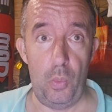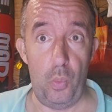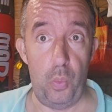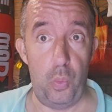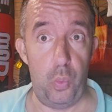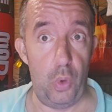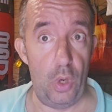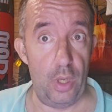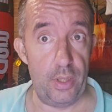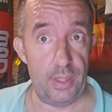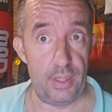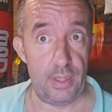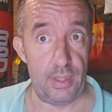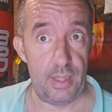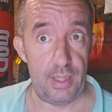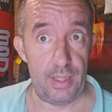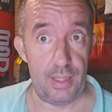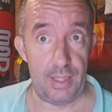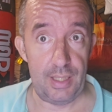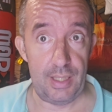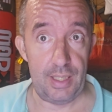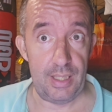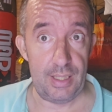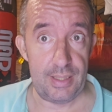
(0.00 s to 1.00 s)
one
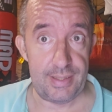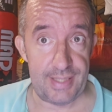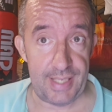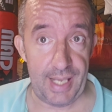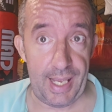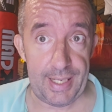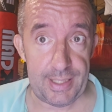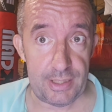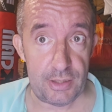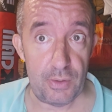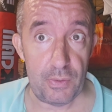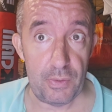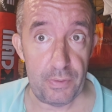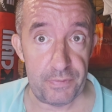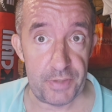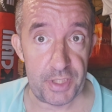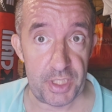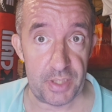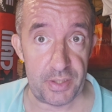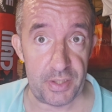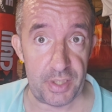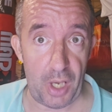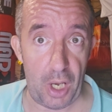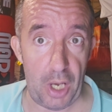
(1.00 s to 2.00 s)
little sector of
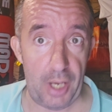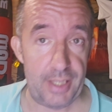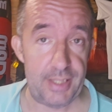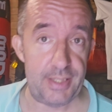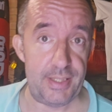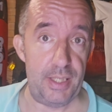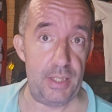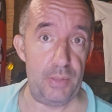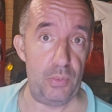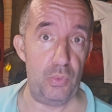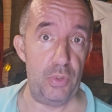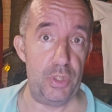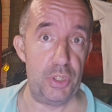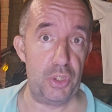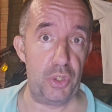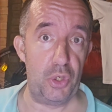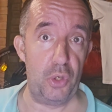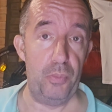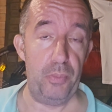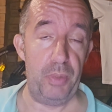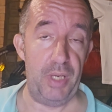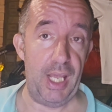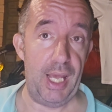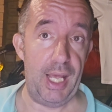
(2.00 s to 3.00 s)
society which
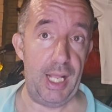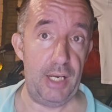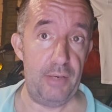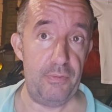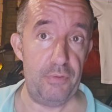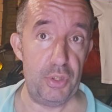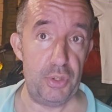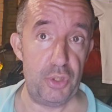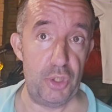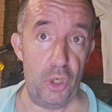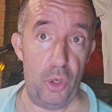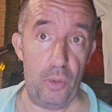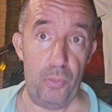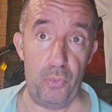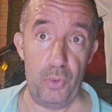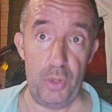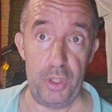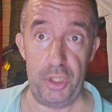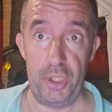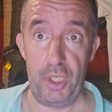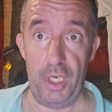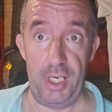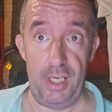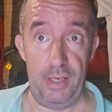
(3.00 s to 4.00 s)
could be out of a job,
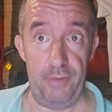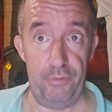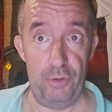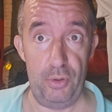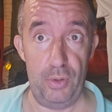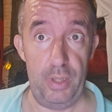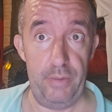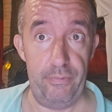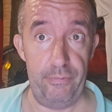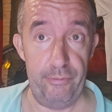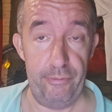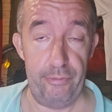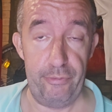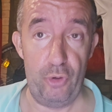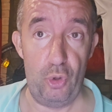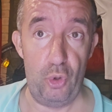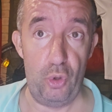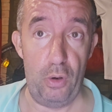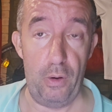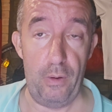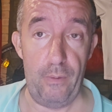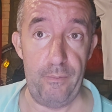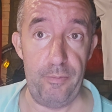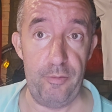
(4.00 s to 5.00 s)
which I never even
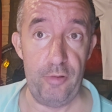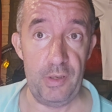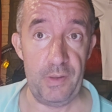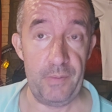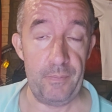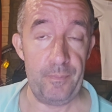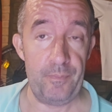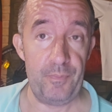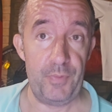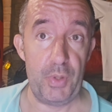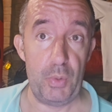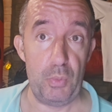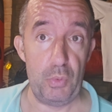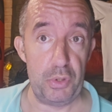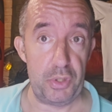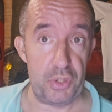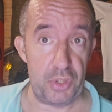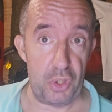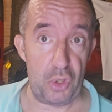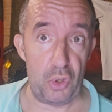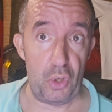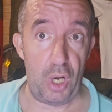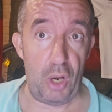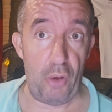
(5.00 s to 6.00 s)
thought of, was
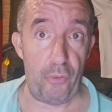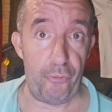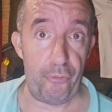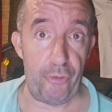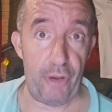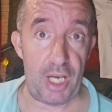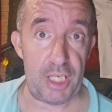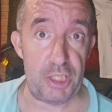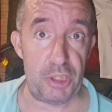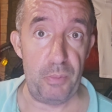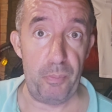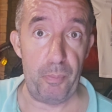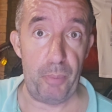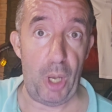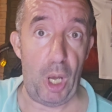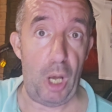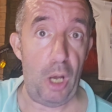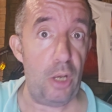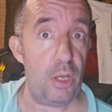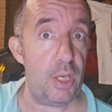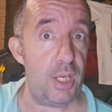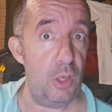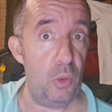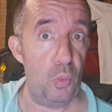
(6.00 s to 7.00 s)
the good old-fashioned
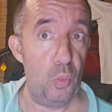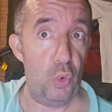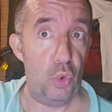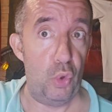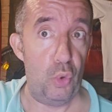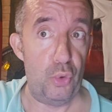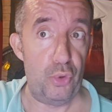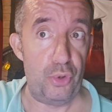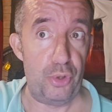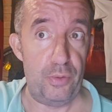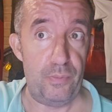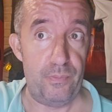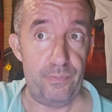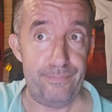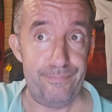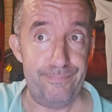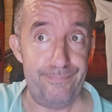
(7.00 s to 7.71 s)
parking warden.